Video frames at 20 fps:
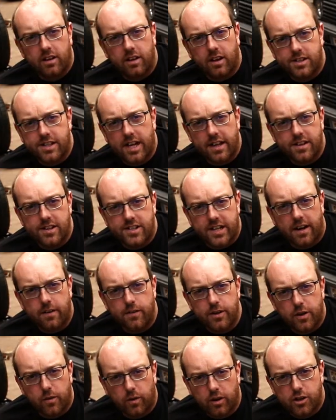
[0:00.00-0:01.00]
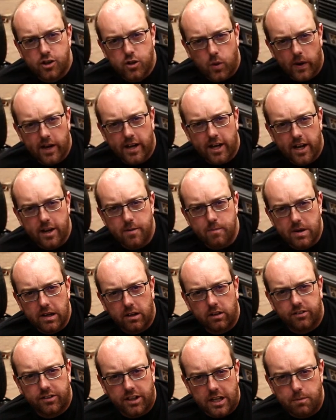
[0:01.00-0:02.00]
Now, to get this out, you want a
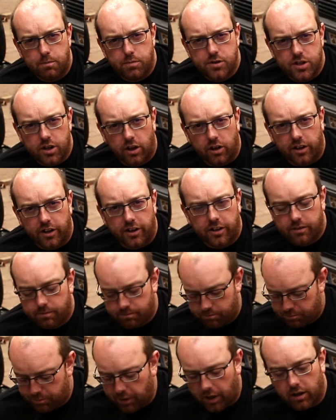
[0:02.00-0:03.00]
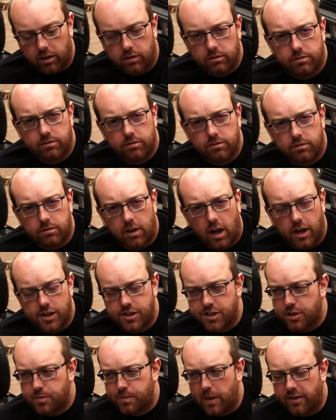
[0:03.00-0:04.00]
28mm deep socket. But I
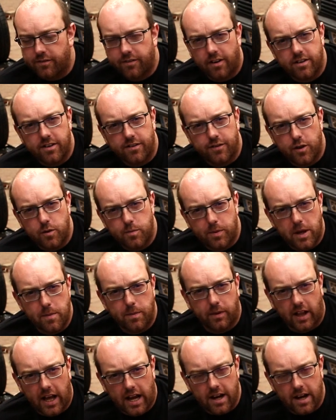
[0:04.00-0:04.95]
suspect very few people